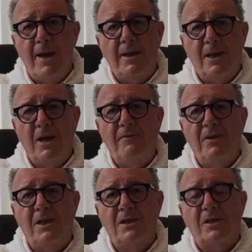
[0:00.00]
better if
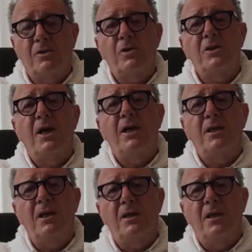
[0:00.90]
it is
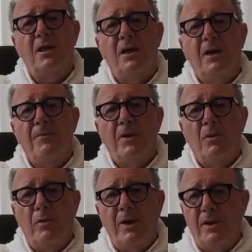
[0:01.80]
associated
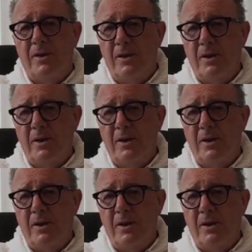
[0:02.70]
with